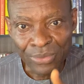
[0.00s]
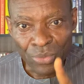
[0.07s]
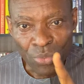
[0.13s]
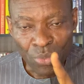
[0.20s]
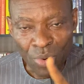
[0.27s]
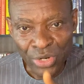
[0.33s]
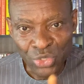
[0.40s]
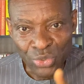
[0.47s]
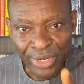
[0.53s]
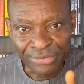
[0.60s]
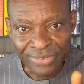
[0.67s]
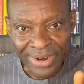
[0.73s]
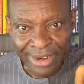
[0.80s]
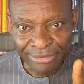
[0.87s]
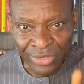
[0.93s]

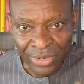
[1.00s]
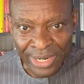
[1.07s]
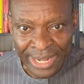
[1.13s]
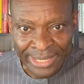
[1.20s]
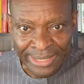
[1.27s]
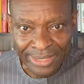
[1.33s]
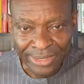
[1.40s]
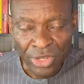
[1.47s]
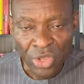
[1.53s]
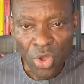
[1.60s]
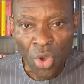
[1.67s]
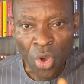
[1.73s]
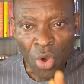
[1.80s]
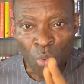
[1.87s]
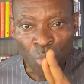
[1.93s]
$125
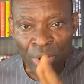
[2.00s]
or